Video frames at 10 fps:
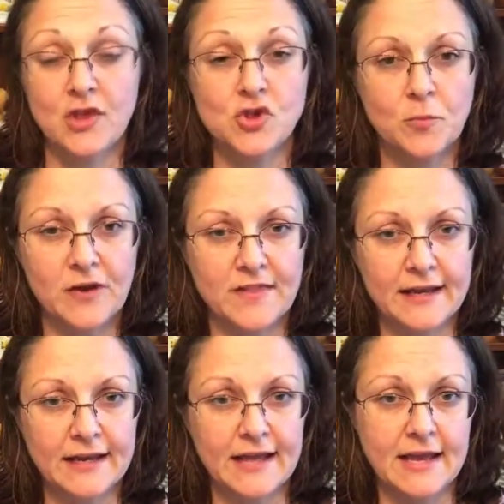as you're
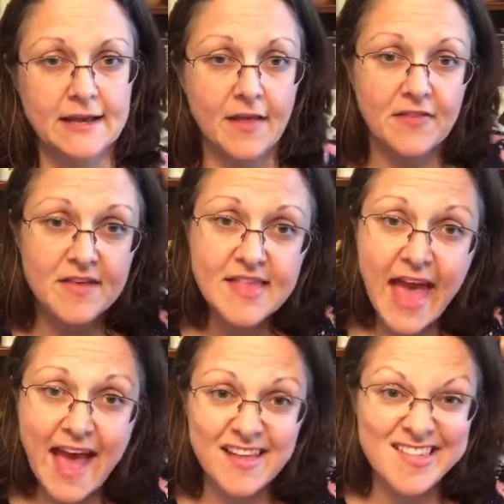breathing it in. Now this
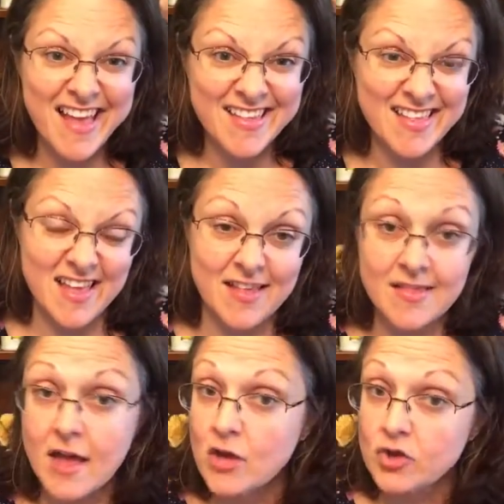
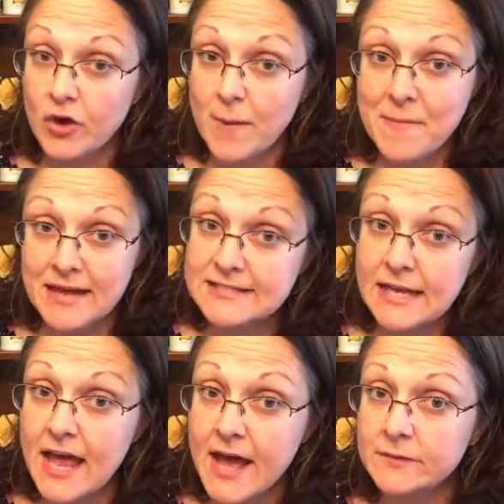accesses your
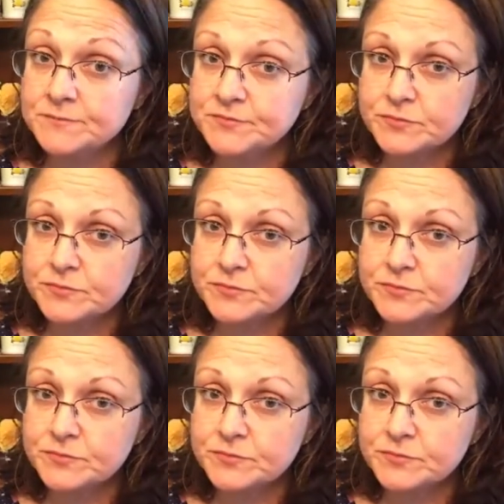amygdala